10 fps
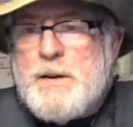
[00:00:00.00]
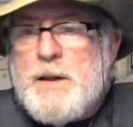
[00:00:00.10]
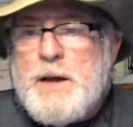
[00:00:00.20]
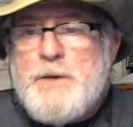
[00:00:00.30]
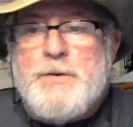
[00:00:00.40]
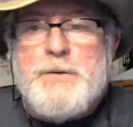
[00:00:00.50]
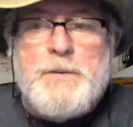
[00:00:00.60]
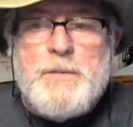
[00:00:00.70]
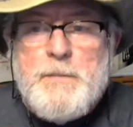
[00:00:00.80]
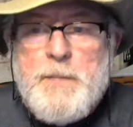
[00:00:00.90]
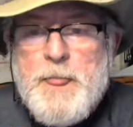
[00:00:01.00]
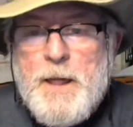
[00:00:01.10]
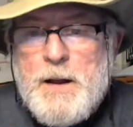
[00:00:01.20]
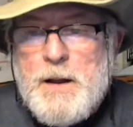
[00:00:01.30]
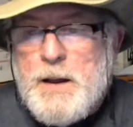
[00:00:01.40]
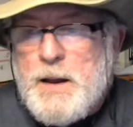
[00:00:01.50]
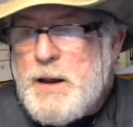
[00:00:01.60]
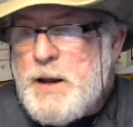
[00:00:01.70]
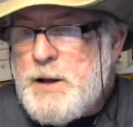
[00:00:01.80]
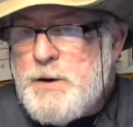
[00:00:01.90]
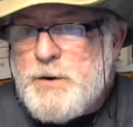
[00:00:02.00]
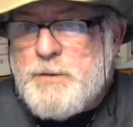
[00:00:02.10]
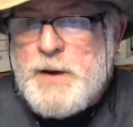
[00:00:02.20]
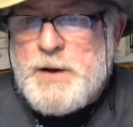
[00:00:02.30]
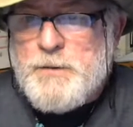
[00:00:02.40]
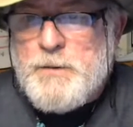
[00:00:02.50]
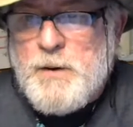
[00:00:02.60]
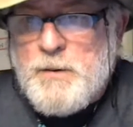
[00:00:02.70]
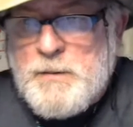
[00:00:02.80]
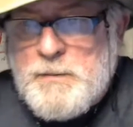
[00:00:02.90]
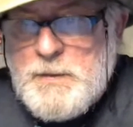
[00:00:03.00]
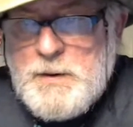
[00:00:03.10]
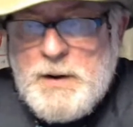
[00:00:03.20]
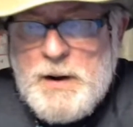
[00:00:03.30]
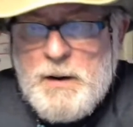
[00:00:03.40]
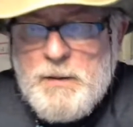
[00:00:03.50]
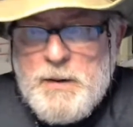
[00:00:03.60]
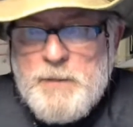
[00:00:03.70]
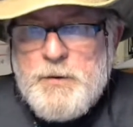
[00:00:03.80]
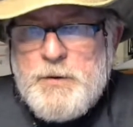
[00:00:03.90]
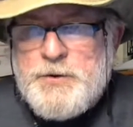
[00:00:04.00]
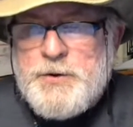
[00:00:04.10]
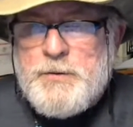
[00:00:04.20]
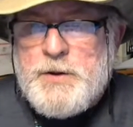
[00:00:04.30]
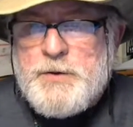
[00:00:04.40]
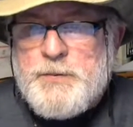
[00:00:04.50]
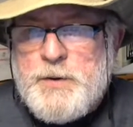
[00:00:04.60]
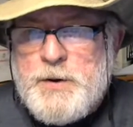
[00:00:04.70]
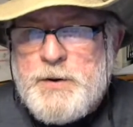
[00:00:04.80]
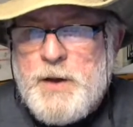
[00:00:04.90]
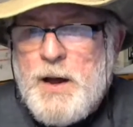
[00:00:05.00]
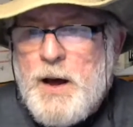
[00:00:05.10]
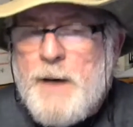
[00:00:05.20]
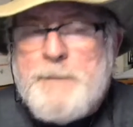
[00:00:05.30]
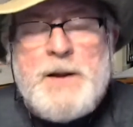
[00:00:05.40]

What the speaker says: lanyard, and you can make your own. Now I'm going to show this one. This I